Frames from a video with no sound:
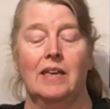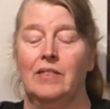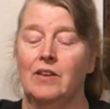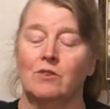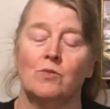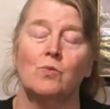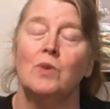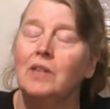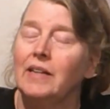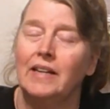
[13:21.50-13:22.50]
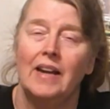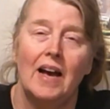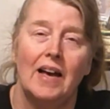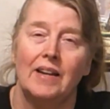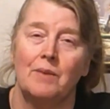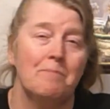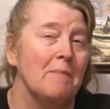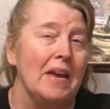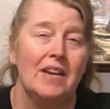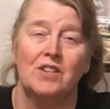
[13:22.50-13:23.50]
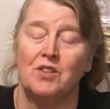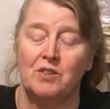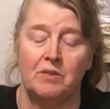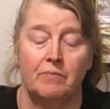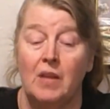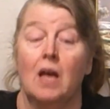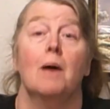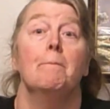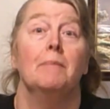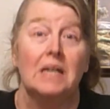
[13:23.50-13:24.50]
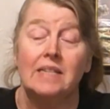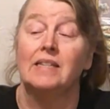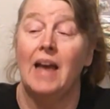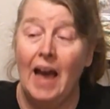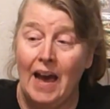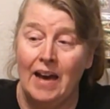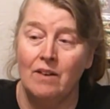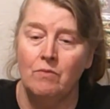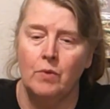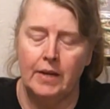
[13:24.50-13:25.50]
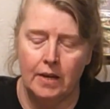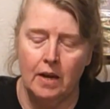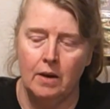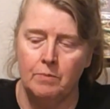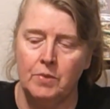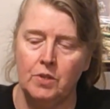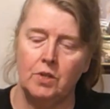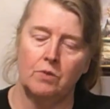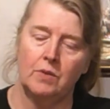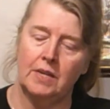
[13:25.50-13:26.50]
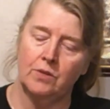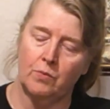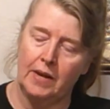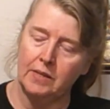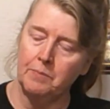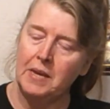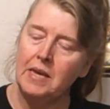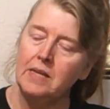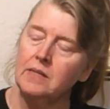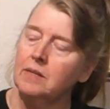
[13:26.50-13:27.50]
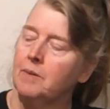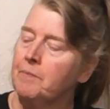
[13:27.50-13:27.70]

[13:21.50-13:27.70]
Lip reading: there's really not a major must-have when it comes to these recipes.